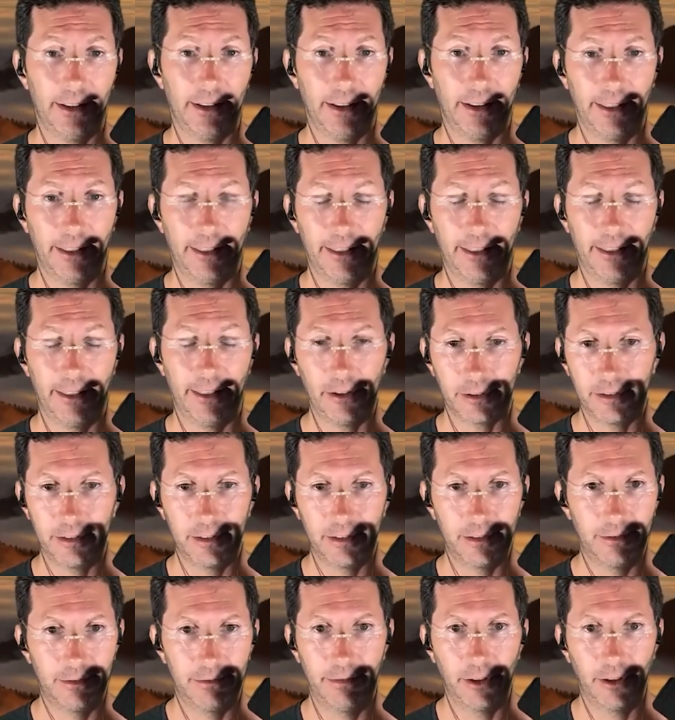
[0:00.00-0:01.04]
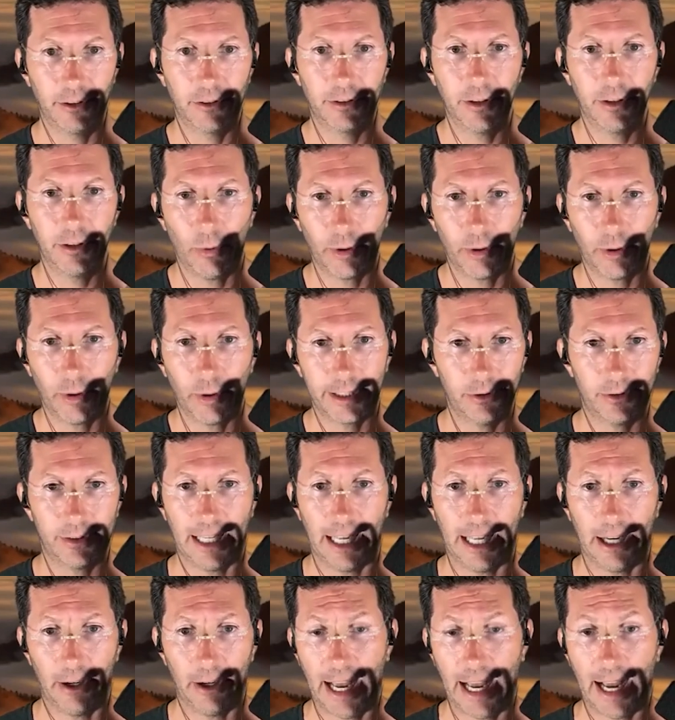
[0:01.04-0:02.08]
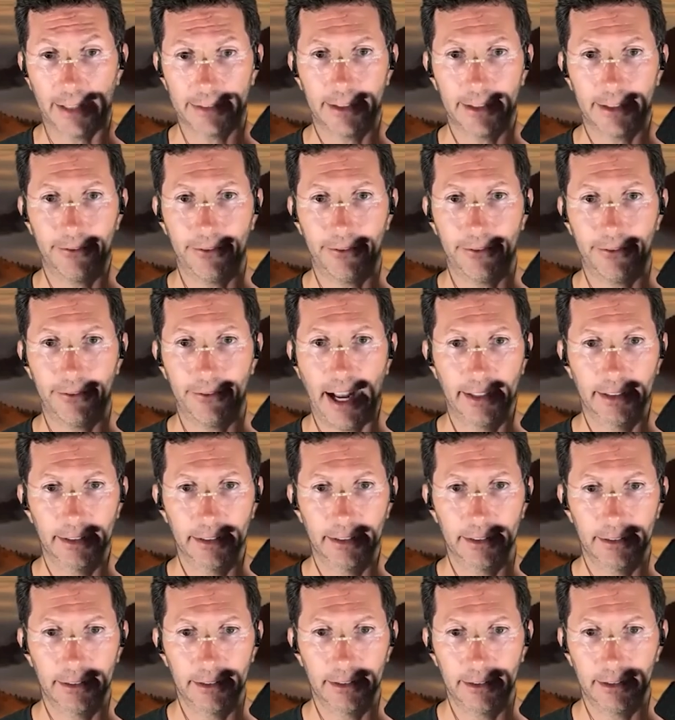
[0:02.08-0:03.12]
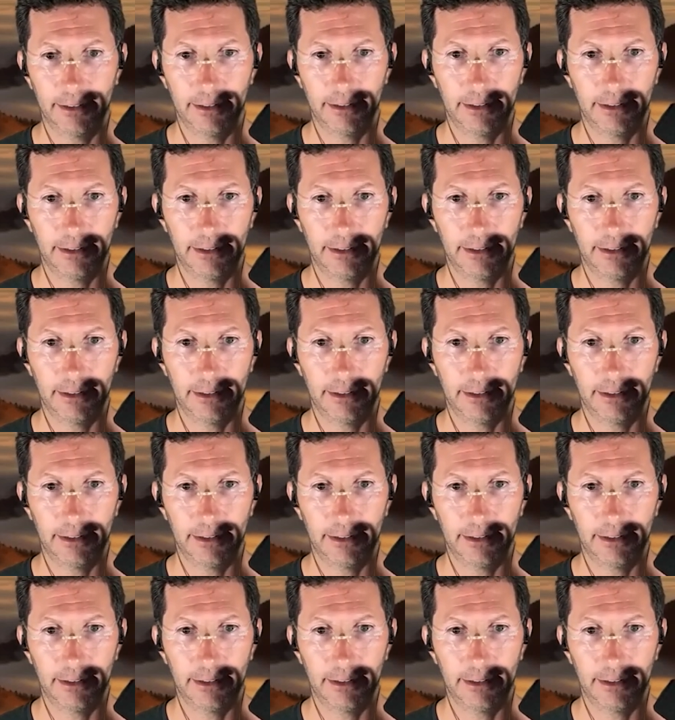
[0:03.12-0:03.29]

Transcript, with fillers: I mean, there's, there's no excuse now not to find